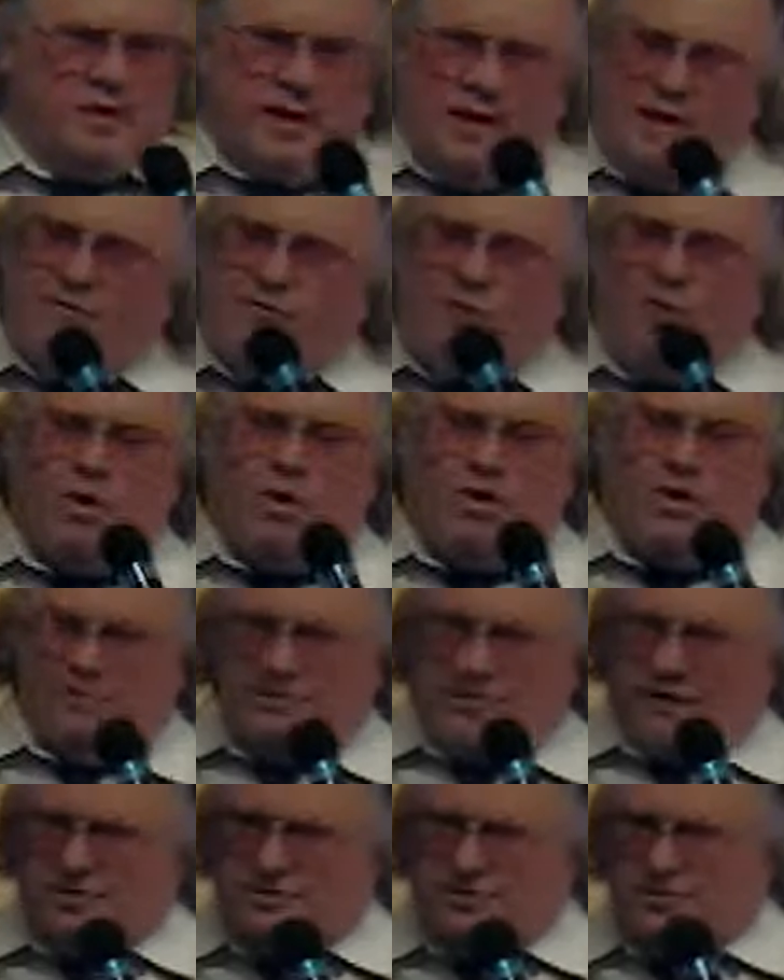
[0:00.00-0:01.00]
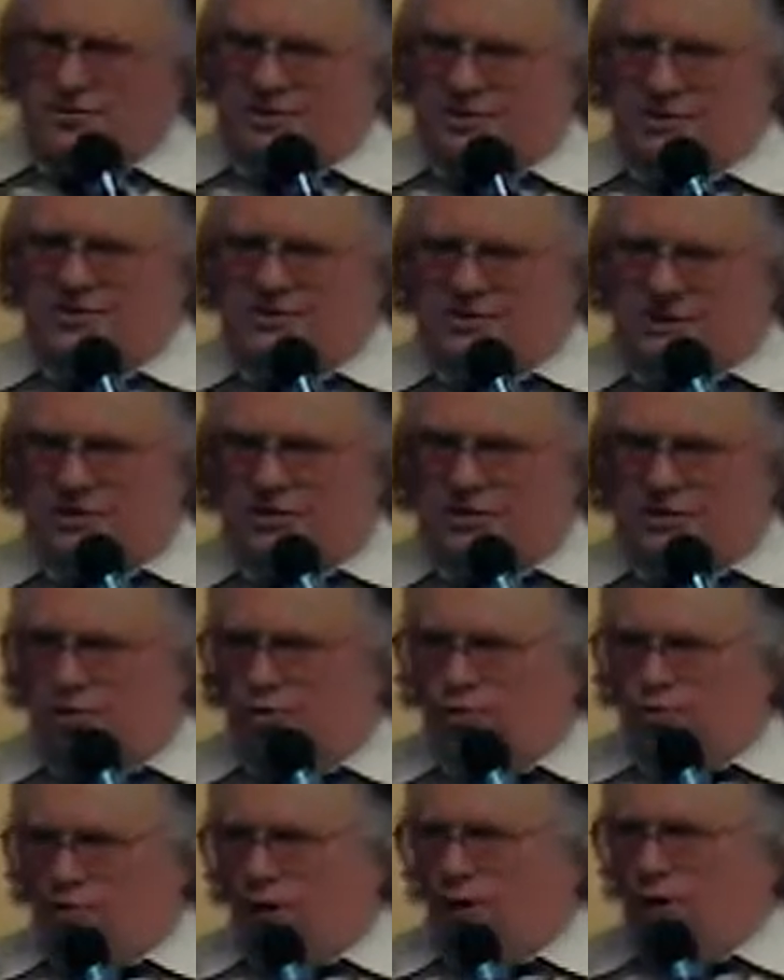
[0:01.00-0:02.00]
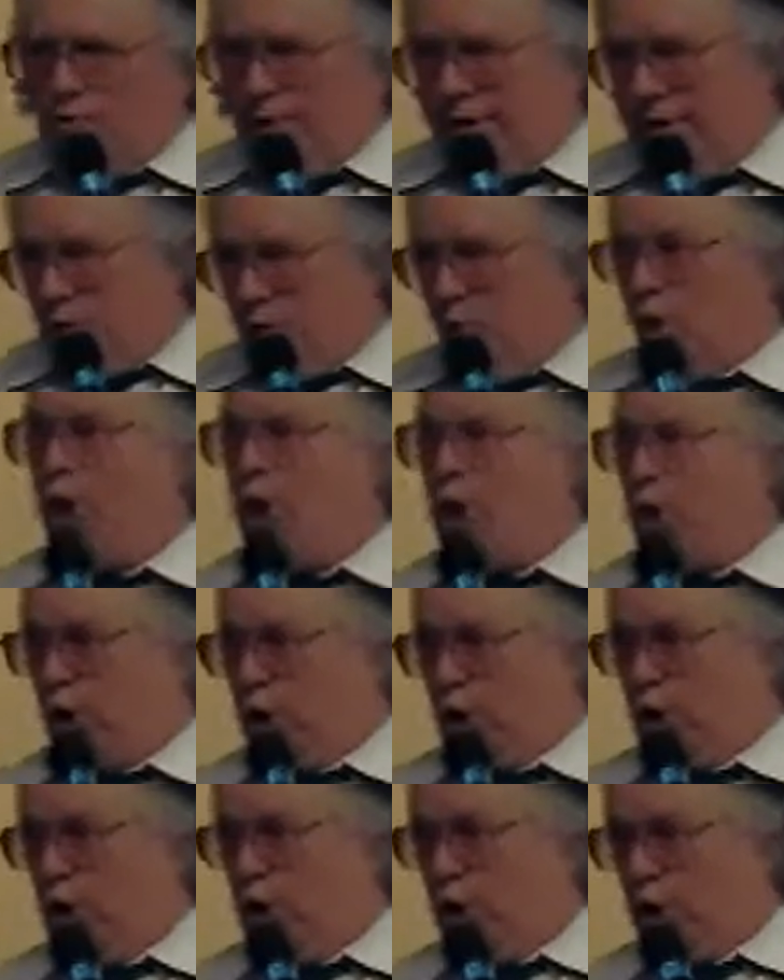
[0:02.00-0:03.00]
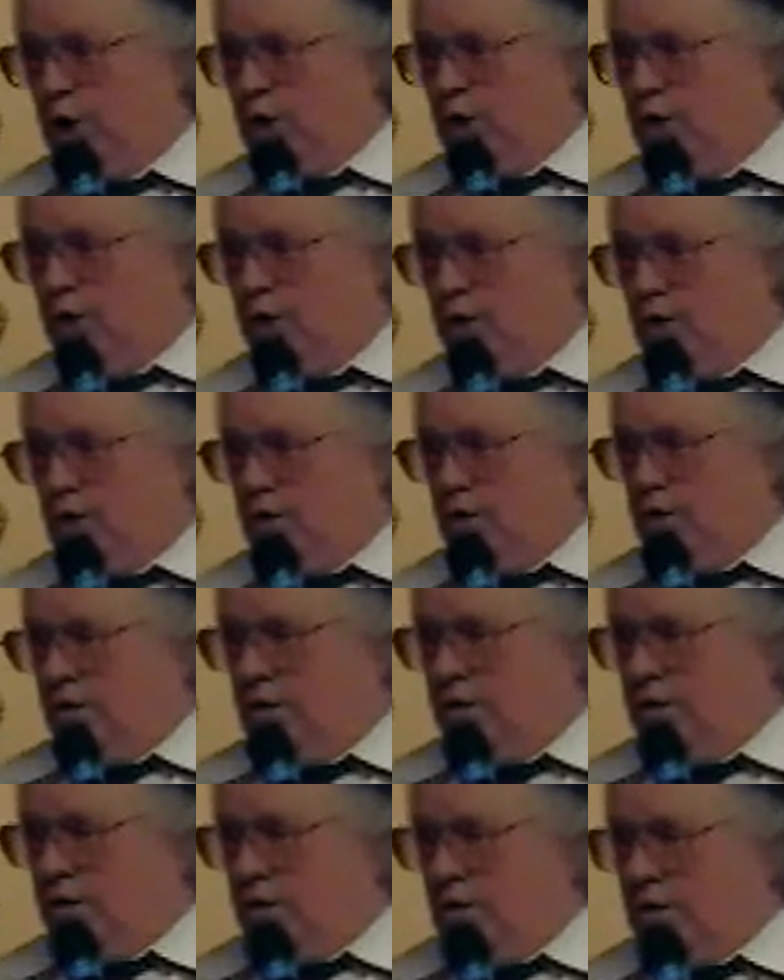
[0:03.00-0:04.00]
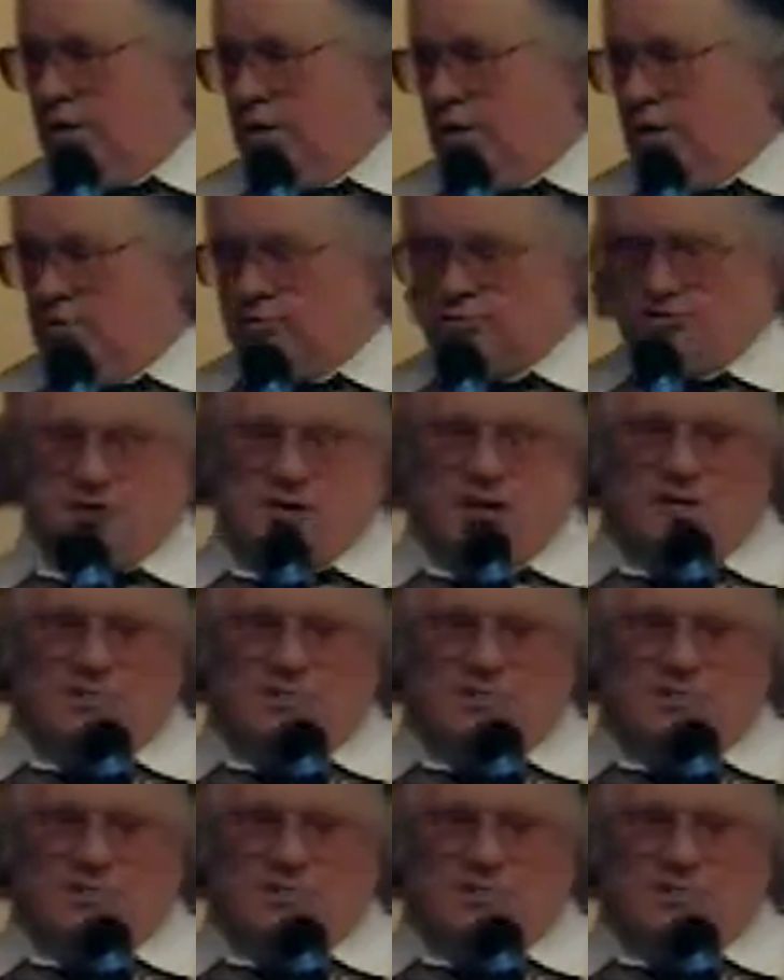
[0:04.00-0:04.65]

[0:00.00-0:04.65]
But every one of us can tell you where we were on